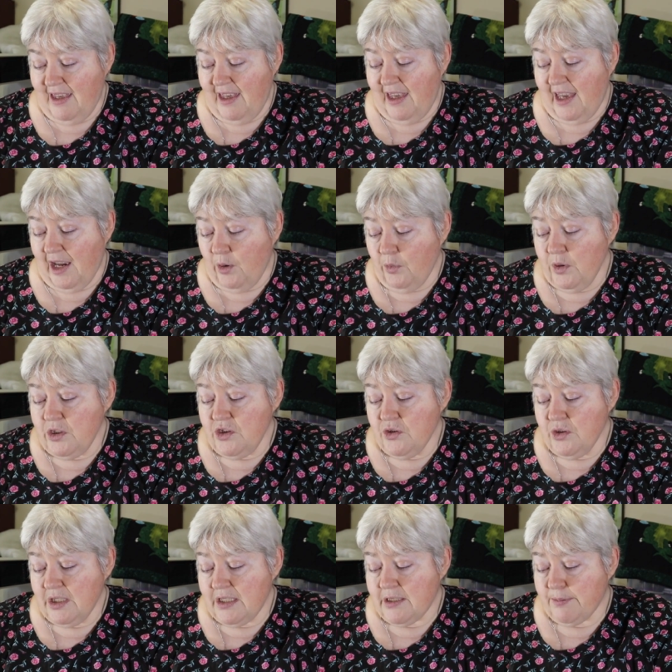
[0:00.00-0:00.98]
How would
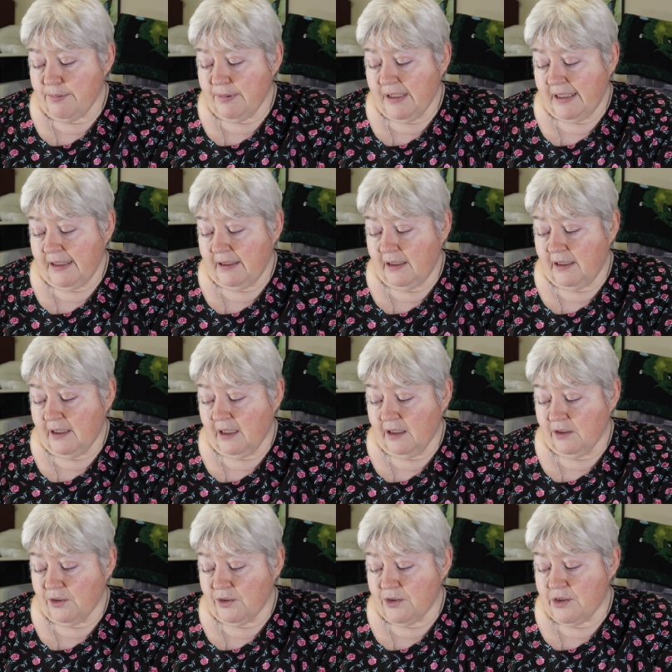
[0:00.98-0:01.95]
you explain
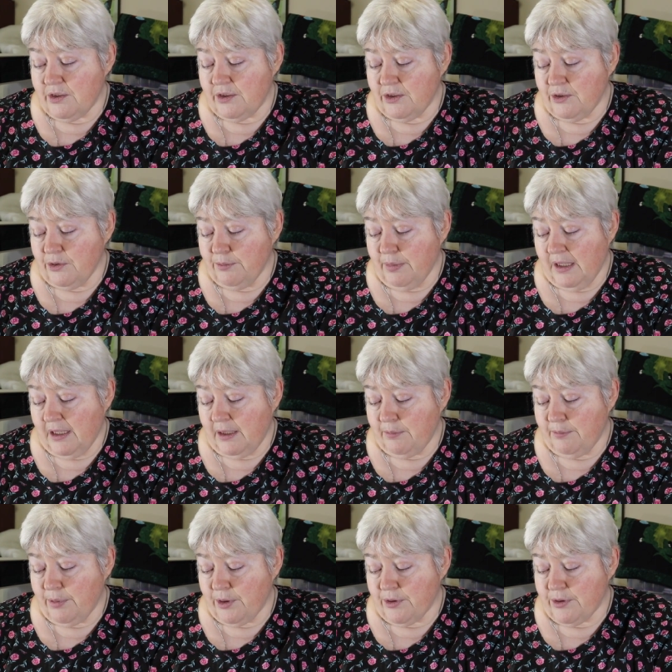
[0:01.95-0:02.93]
color to a
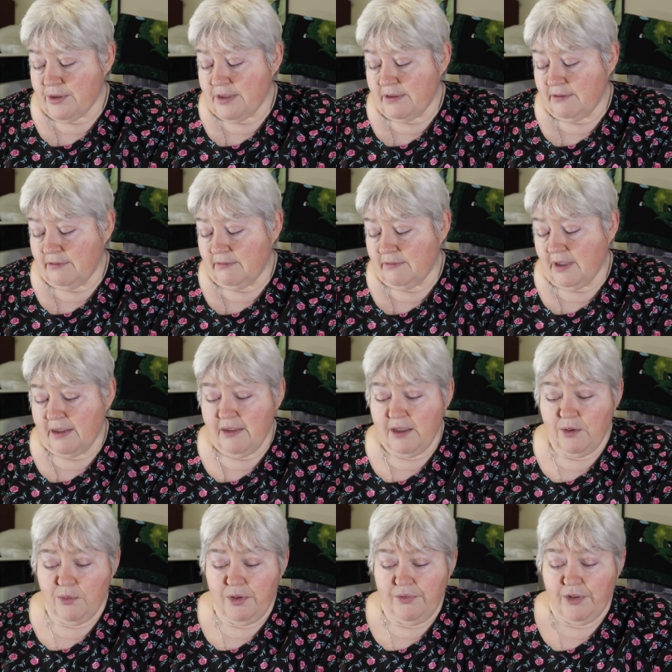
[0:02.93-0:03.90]
blind person? I
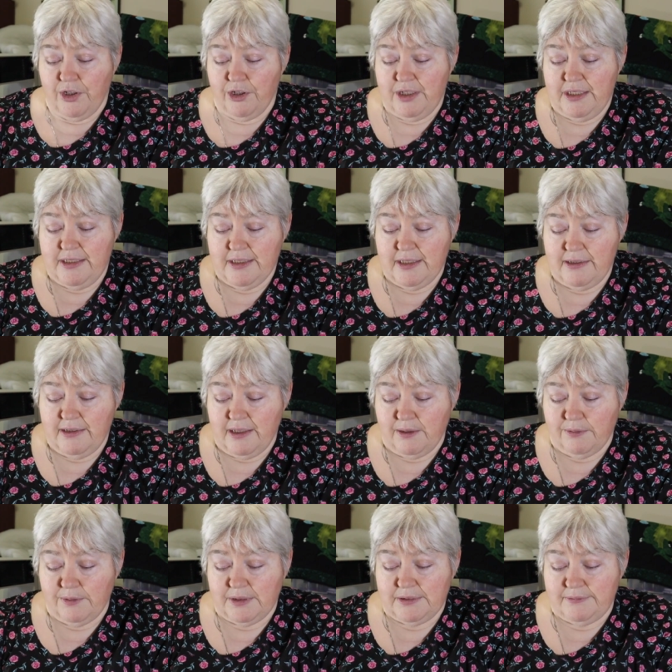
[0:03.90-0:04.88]
think we've already done
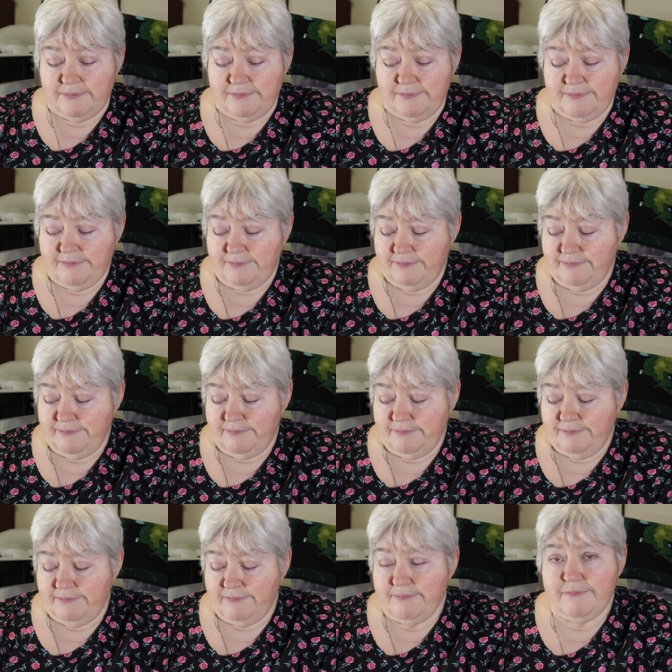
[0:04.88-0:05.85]
that one.
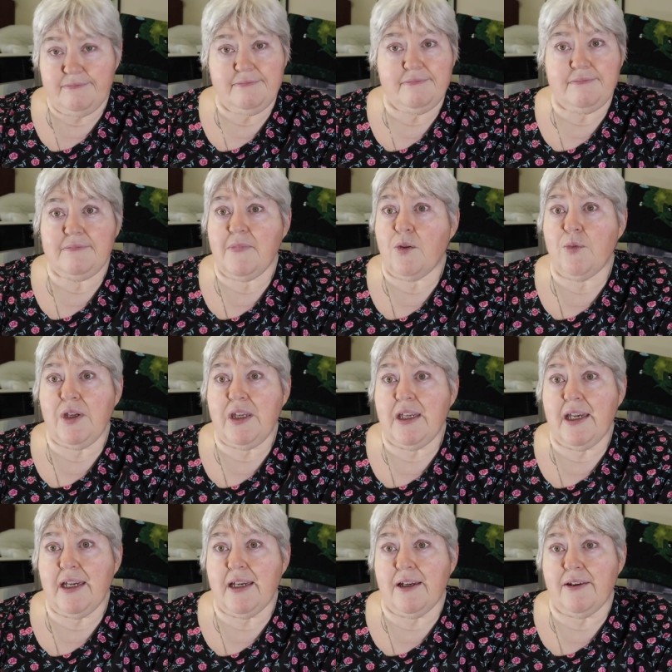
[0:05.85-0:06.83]
We
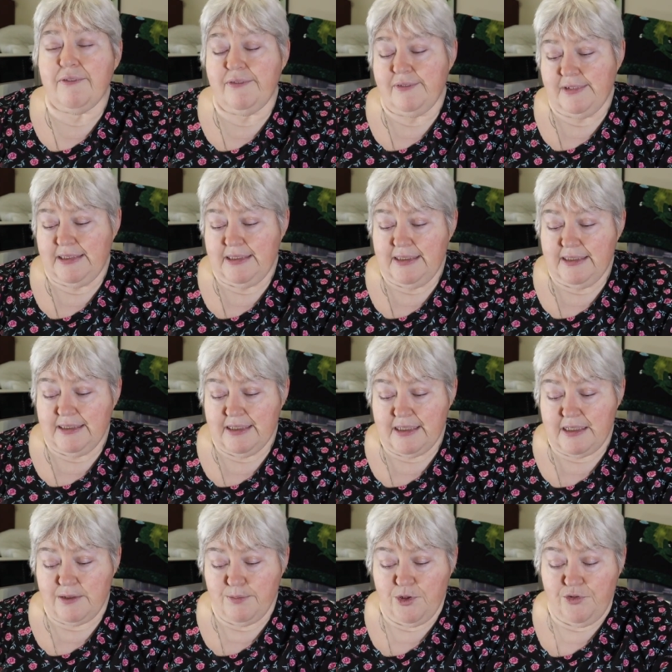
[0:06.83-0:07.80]
have.
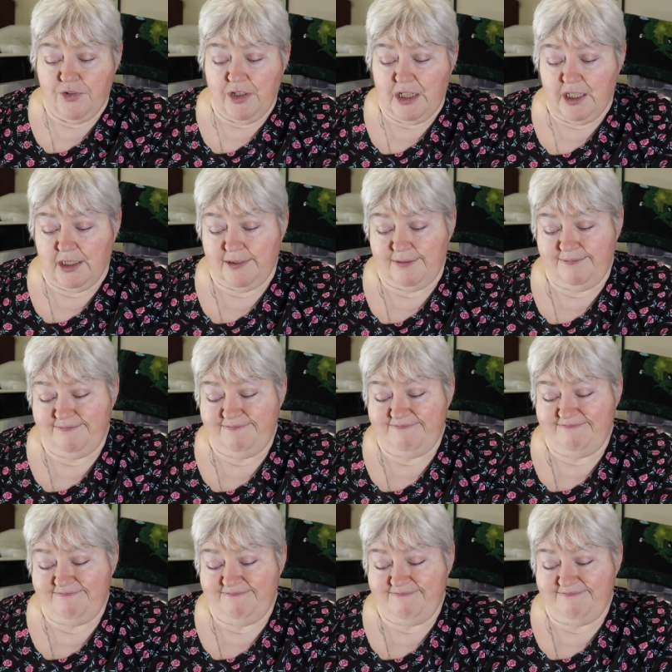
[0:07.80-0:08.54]
Let's move on.